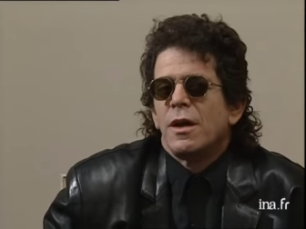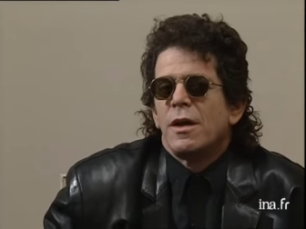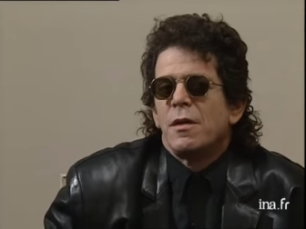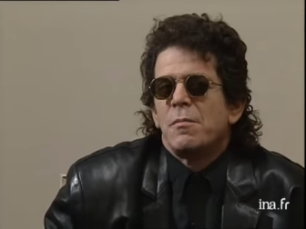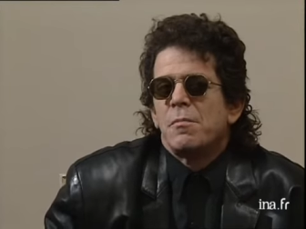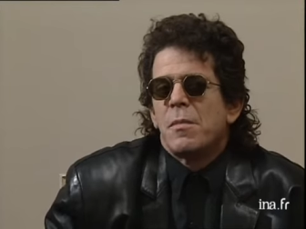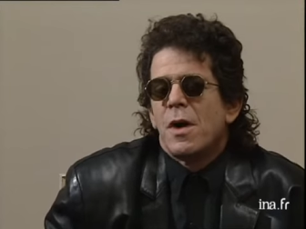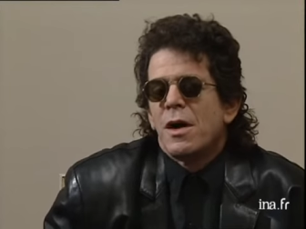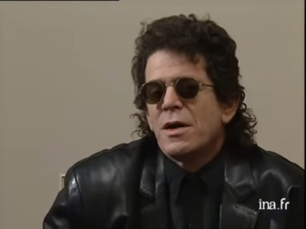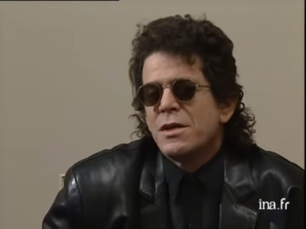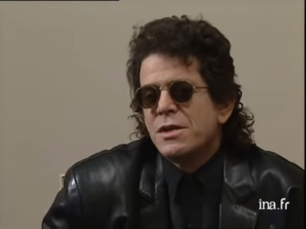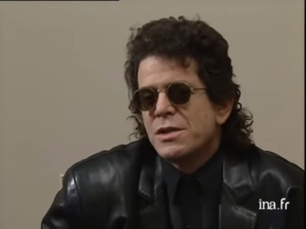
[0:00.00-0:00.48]

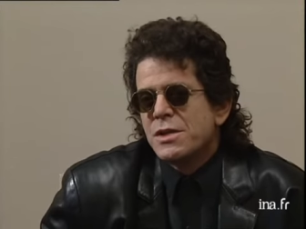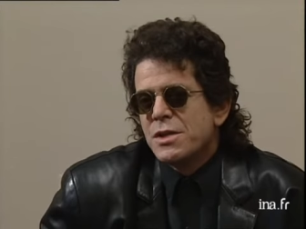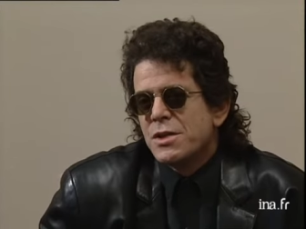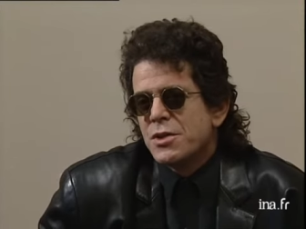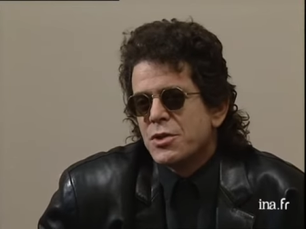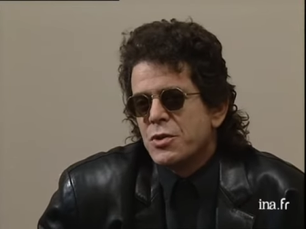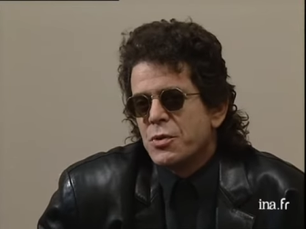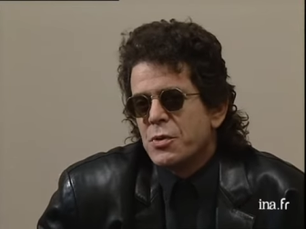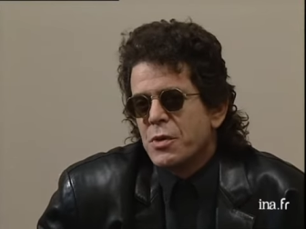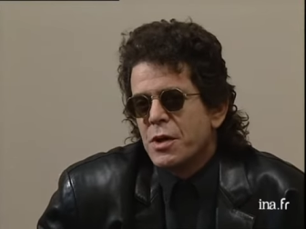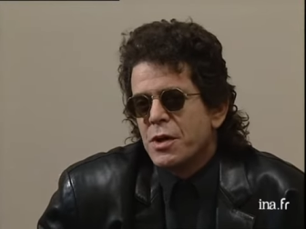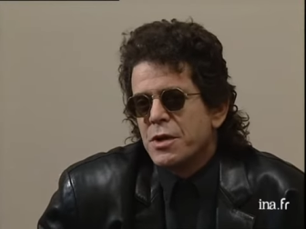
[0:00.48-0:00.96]
in my
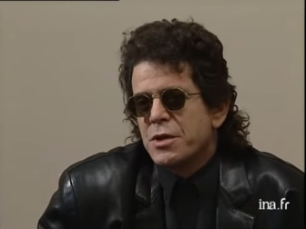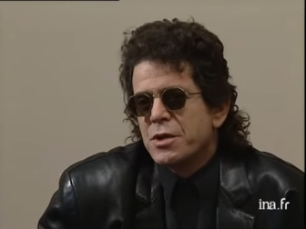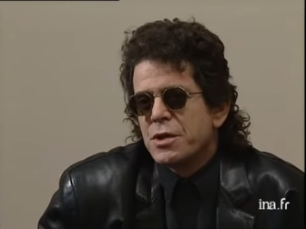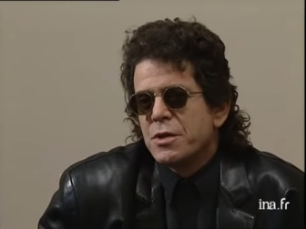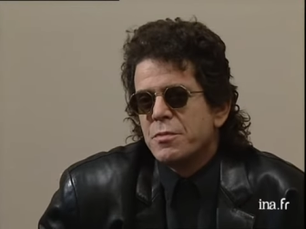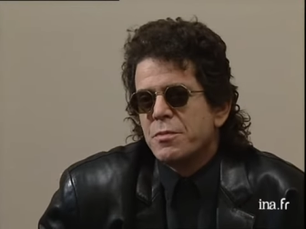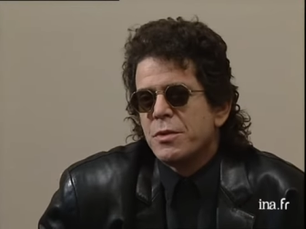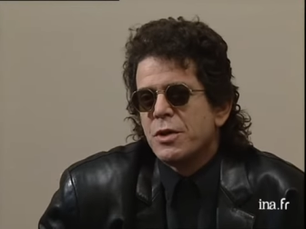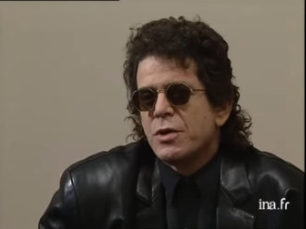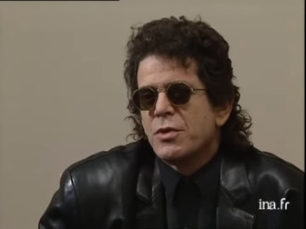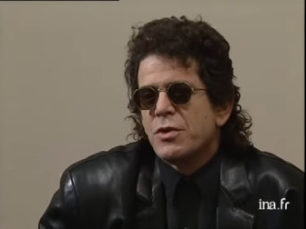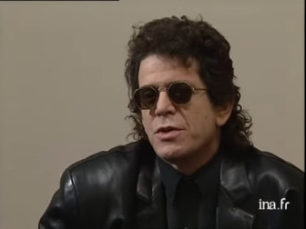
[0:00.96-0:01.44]

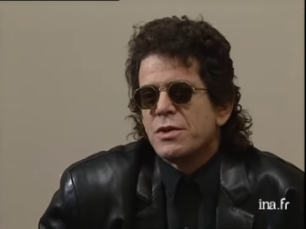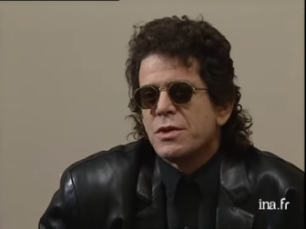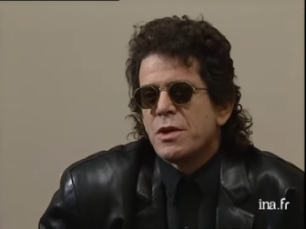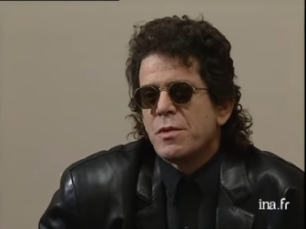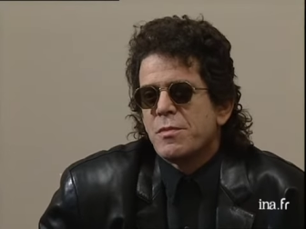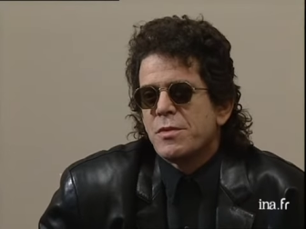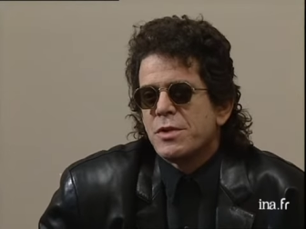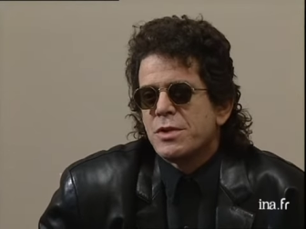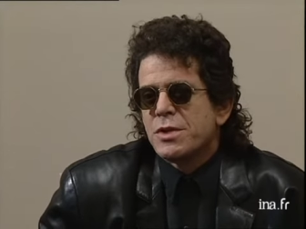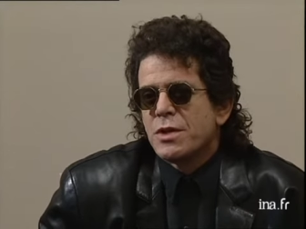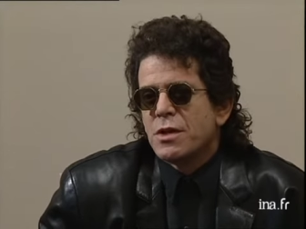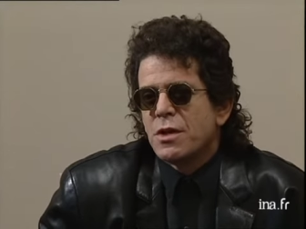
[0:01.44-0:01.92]
situation because
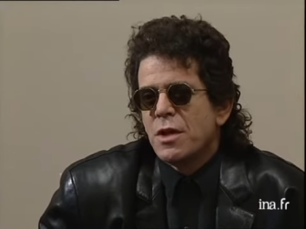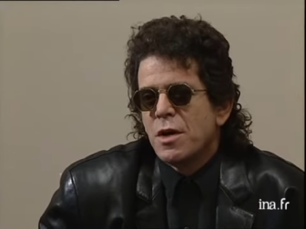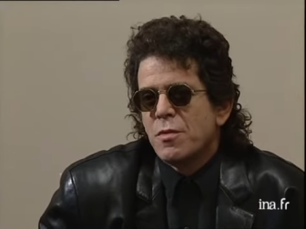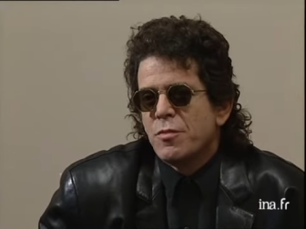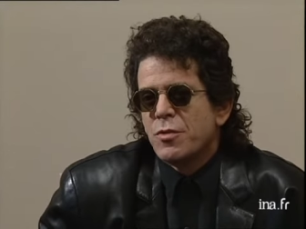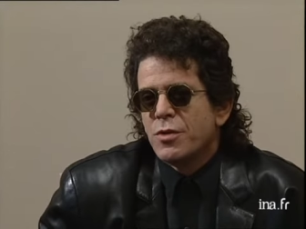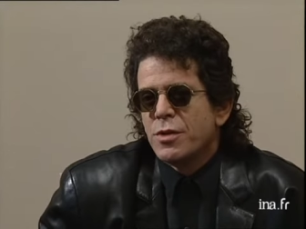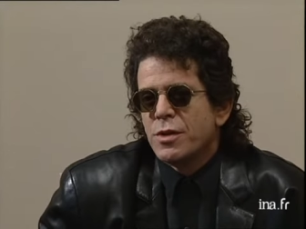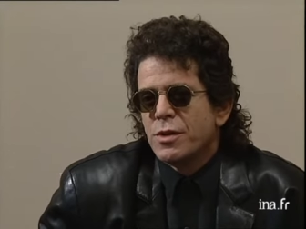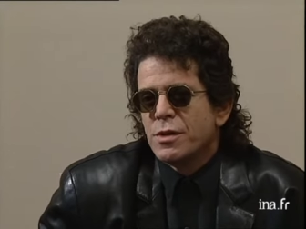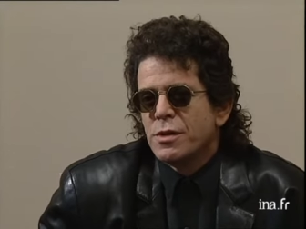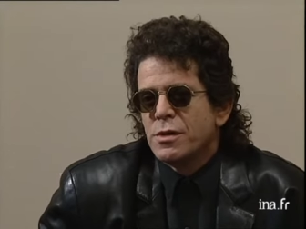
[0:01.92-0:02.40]
i'm a
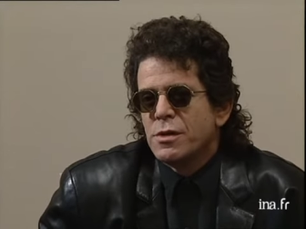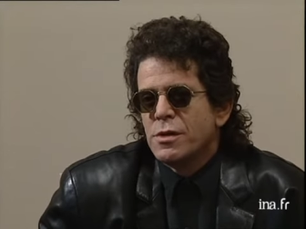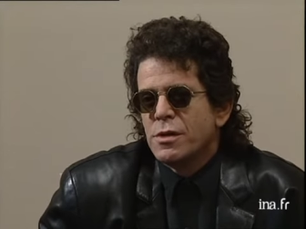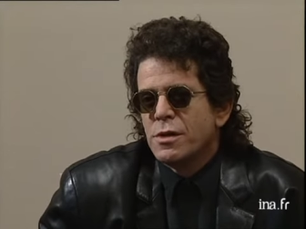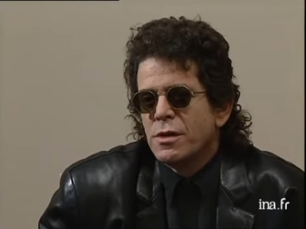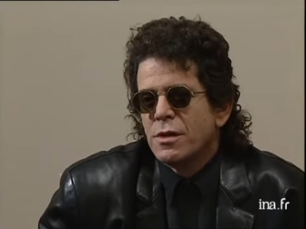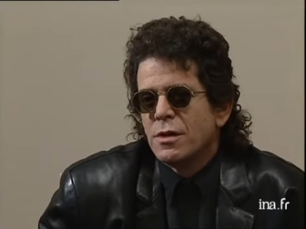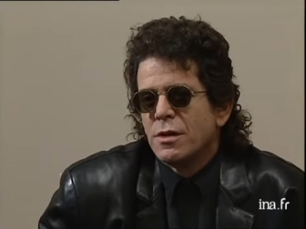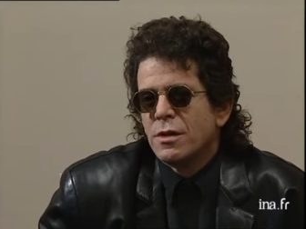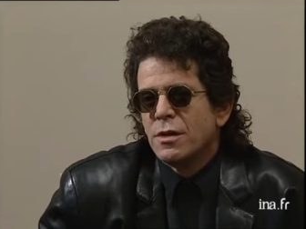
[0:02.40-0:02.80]
celebrity